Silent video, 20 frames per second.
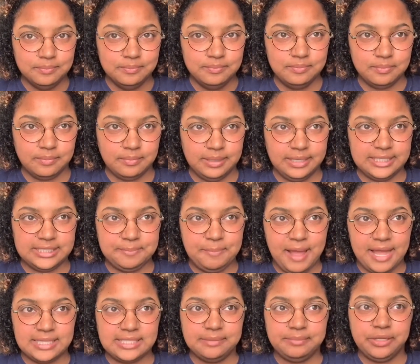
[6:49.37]
is
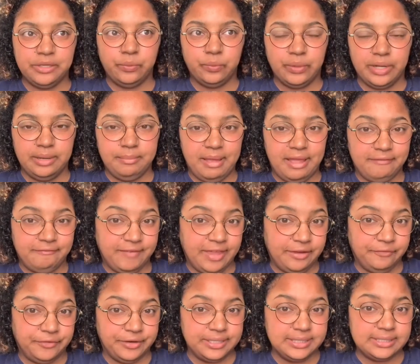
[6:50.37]
possibly one of my
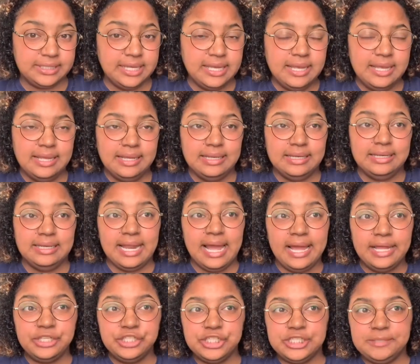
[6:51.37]
favorites,
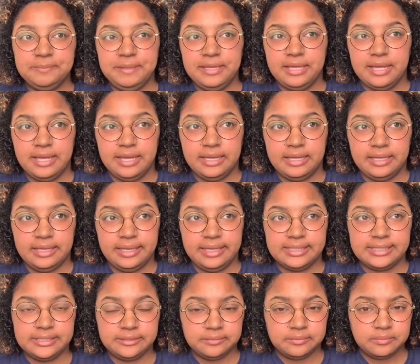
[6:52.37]
not just because
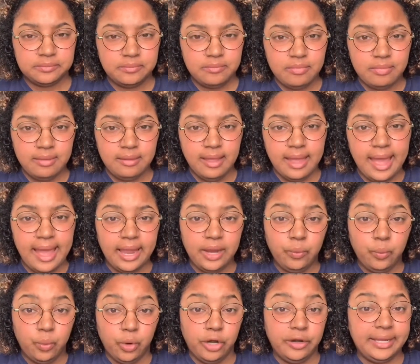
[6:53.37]
I
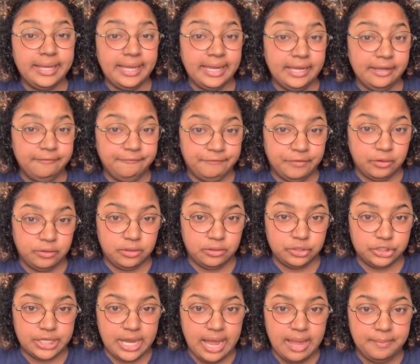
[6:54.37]
work in
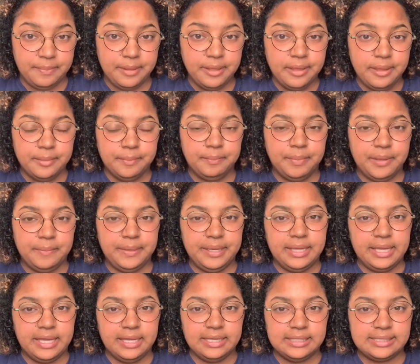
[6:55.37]
Photoshop, but
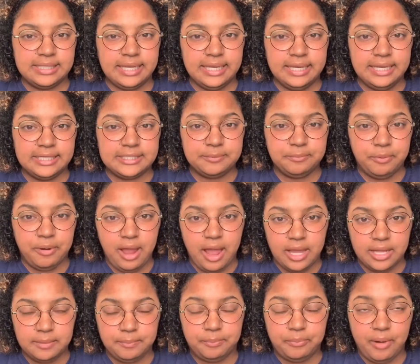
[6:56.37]
because it is
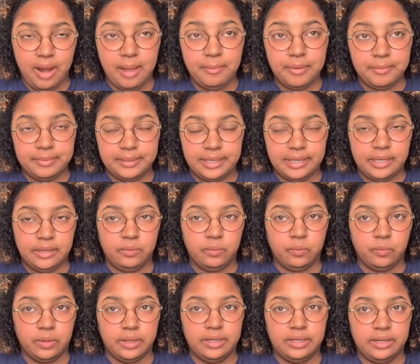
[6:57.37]
probably
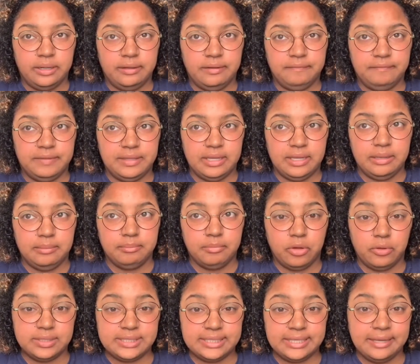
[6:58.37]
one of the
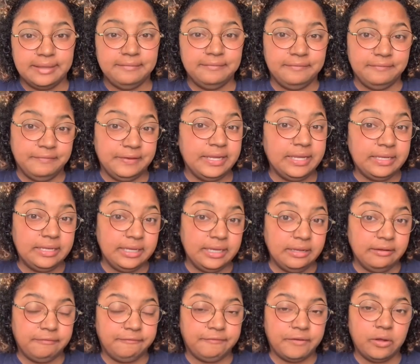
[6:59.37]
most convenient
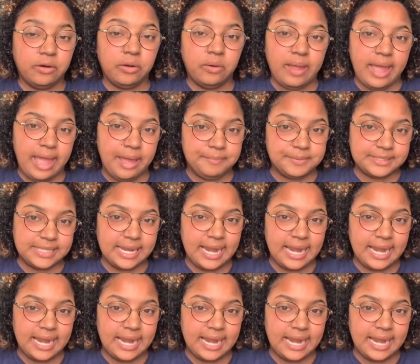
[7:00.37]
photo apps that I